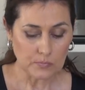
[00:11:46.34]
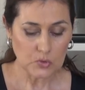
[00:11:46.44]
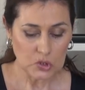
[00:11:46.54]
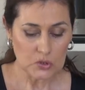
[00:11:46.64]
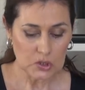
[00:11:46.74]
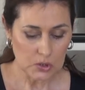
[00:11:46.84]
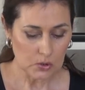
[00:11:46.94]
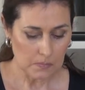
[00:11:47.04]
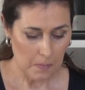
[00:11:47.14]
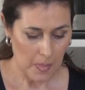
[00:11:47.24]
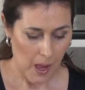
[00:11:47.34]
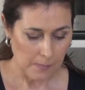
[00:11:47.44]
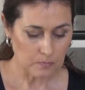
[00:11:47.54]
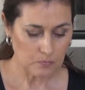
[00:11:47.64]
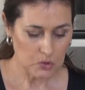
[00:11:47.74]
Seriously good.
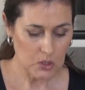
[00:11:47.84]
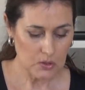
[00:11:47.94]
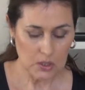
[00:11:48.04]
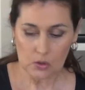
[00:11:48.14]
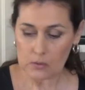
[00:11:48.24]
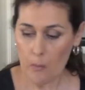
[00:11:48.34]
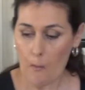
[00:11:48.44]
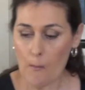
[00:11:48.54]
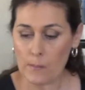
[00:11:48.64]
Seriously good.